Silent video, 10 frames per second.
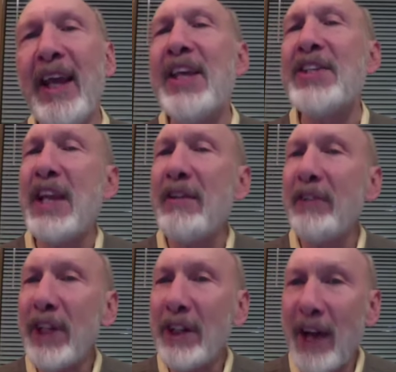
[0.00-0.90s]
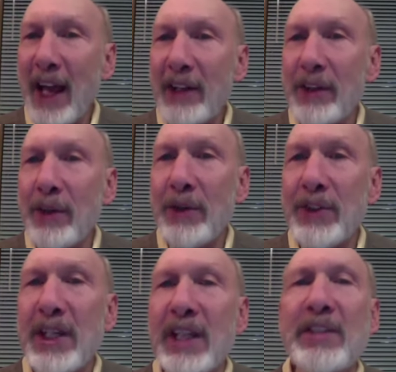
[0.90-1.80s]
Savoring
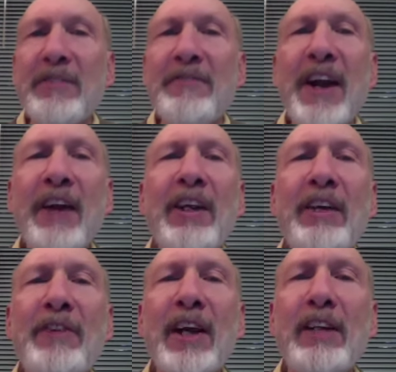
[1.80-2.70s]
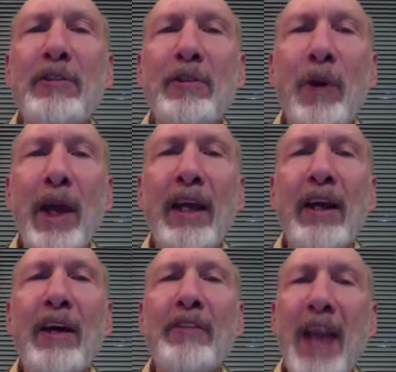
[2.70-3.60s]
gratitudes is a very effective way
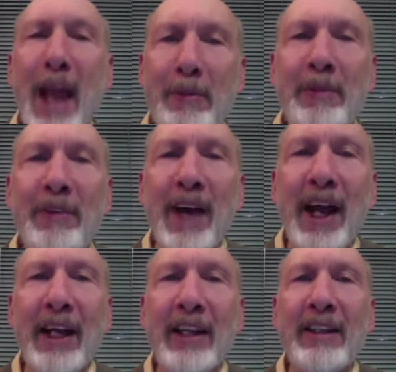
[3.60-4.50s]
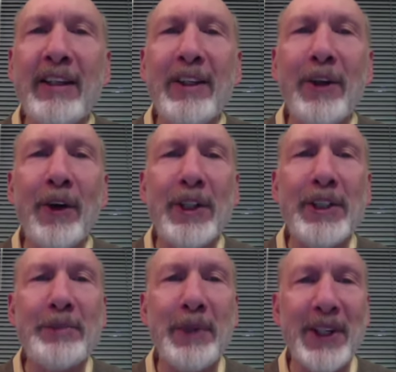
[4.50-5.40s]
of amplifying your
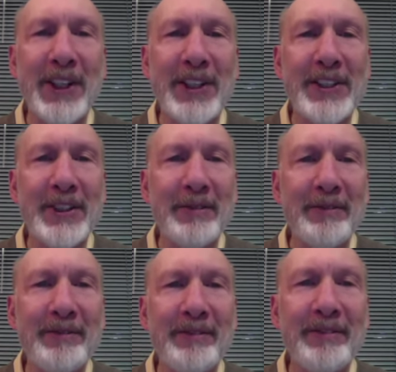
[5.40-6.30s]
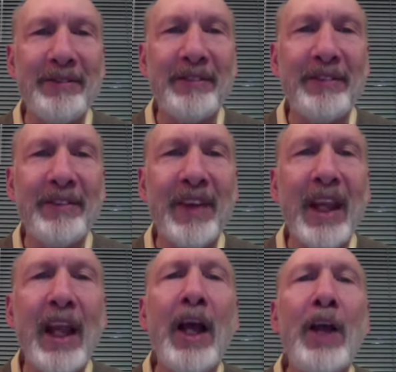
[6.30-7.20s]
experience.
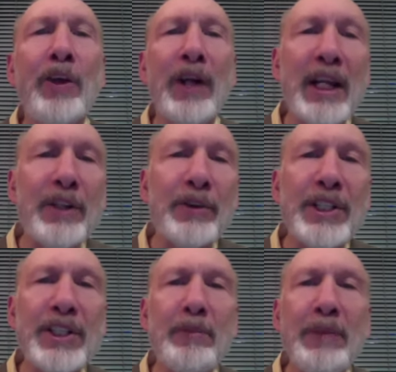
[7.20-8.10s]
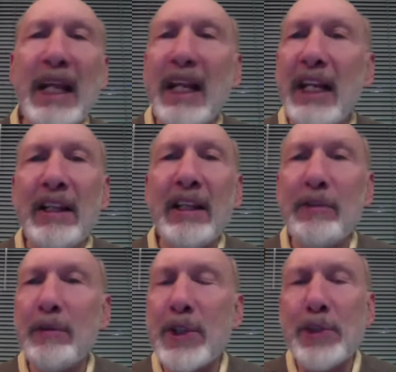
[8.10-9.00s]
Your entries can be anything
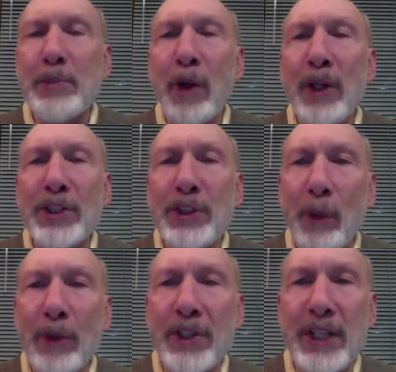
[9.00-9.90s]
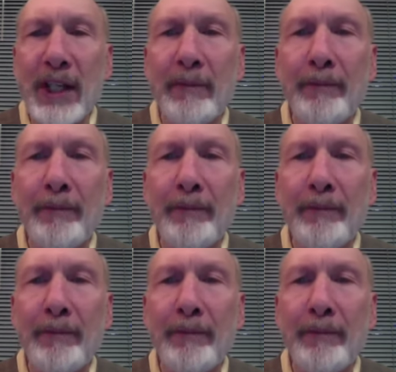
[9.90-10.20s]
from the smallest noticing,